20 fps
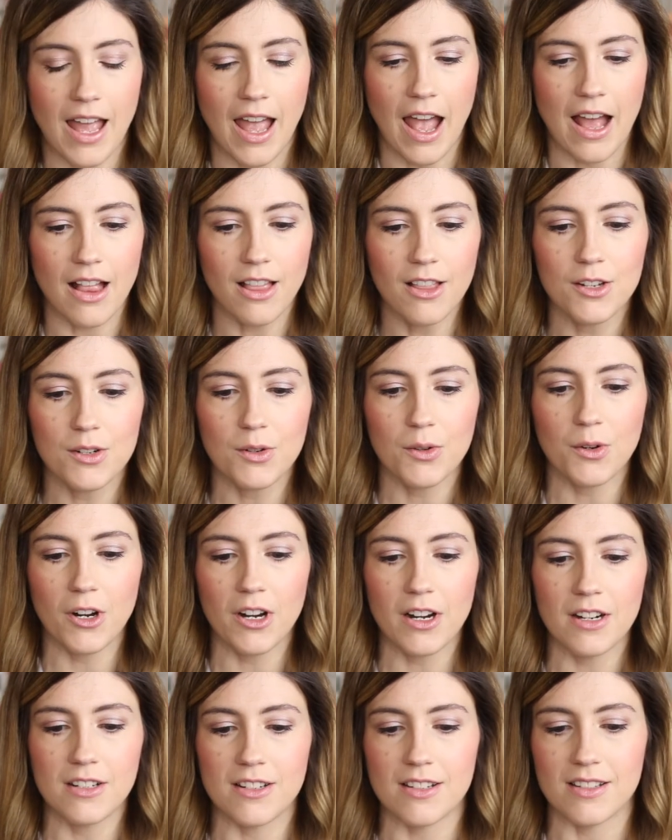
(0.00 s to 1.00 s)

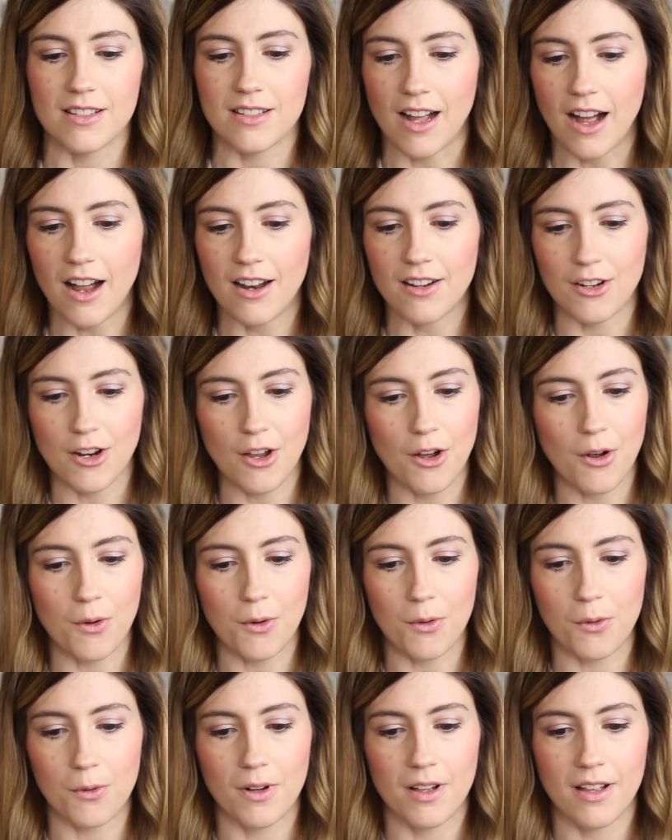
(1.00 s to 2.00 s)
Eleanor does not
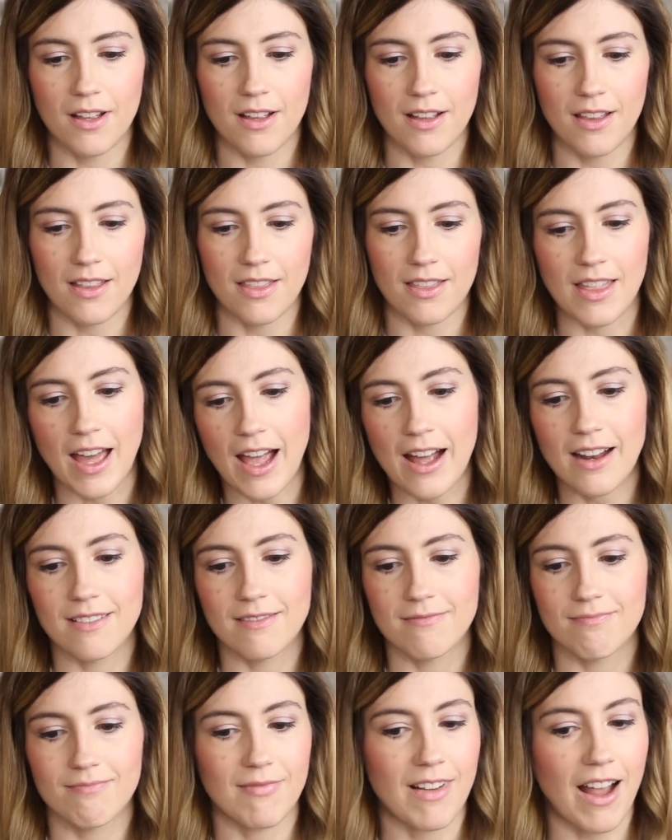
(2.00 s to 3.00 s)
know that
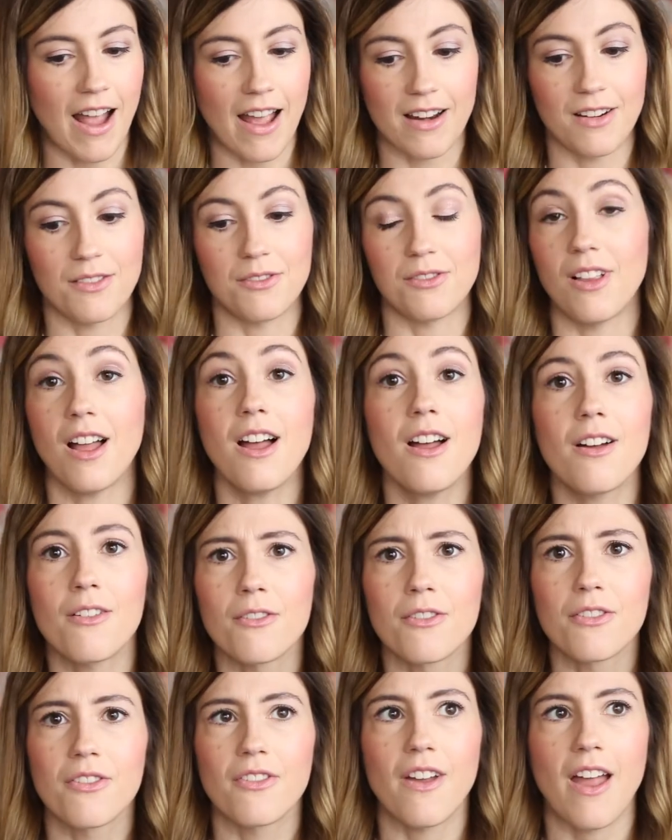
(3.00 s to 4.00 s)
kind of
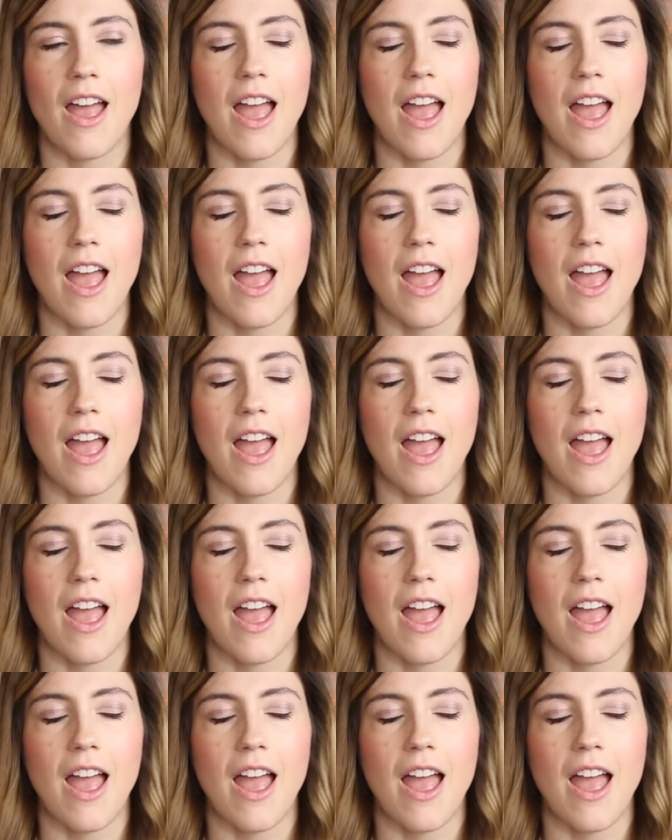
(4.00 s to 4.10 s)
love,